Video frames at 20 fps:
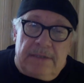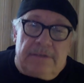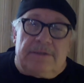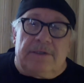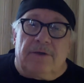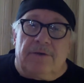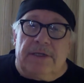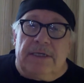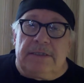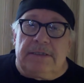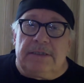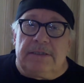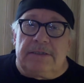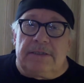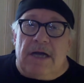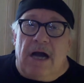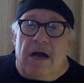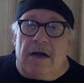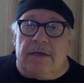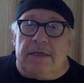So this is
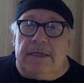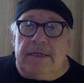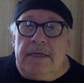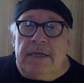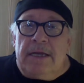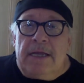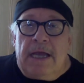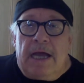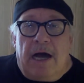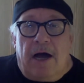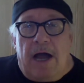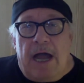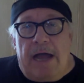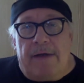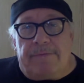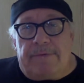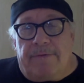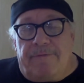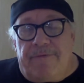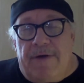skoggit. I
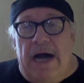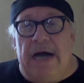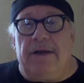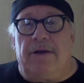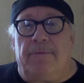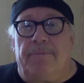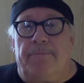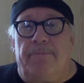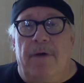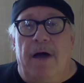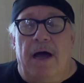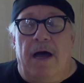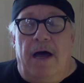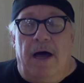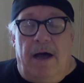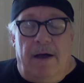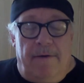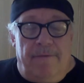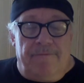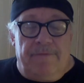have the final
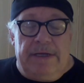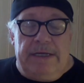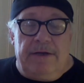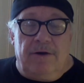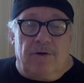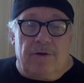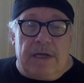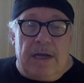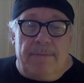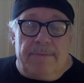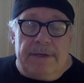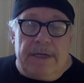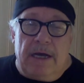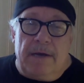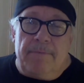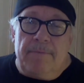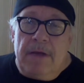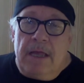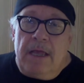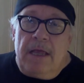uh, video coming
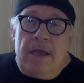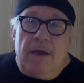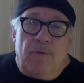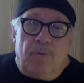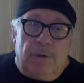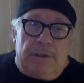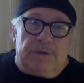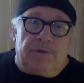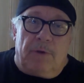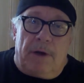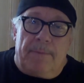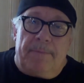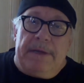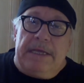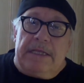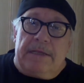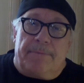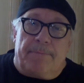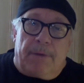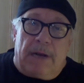up, which will be
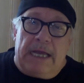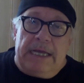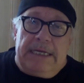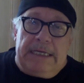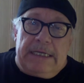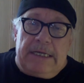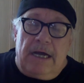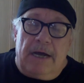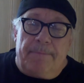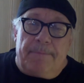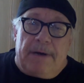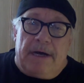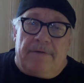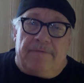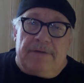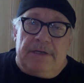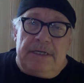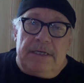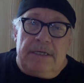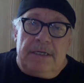the plating up
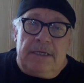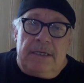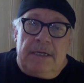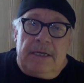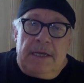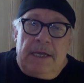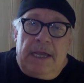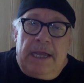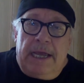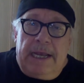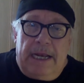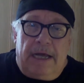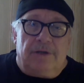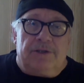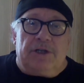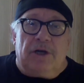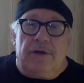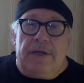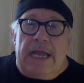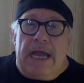of it. And I'll
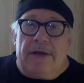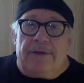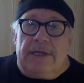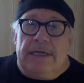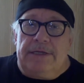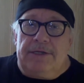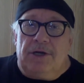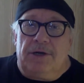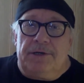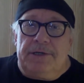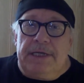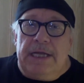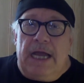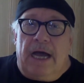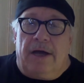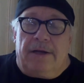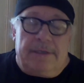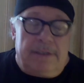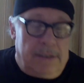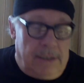show you how they turned
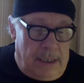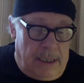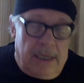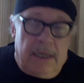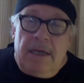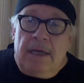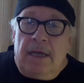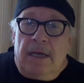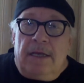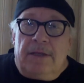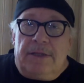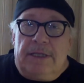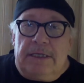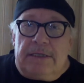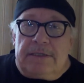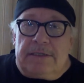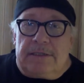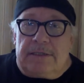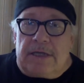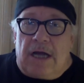out.
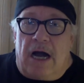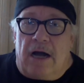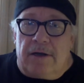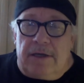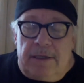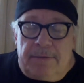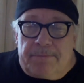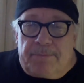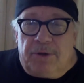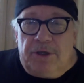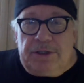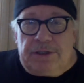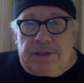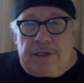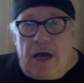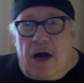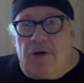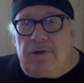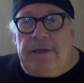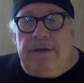This is skoggit. Appreciate
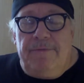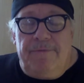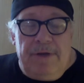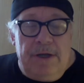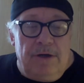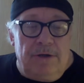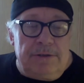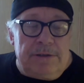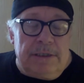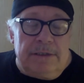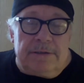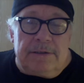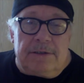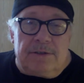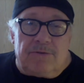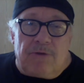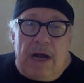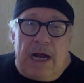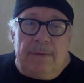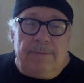all you viewers and
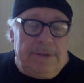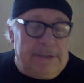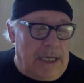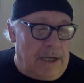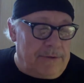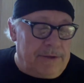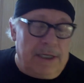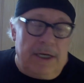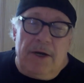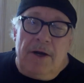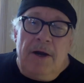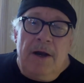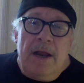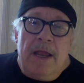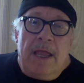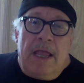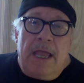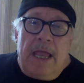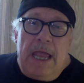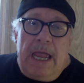subscribers out there.
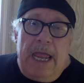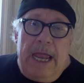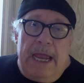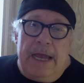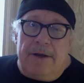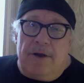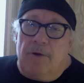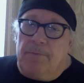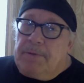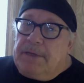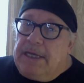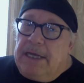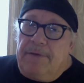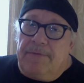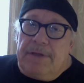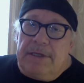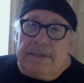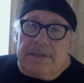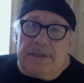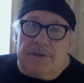And hope you
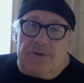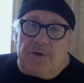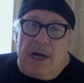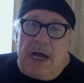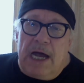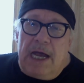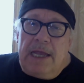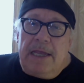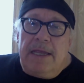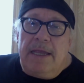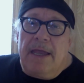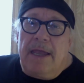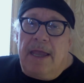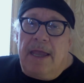give this a try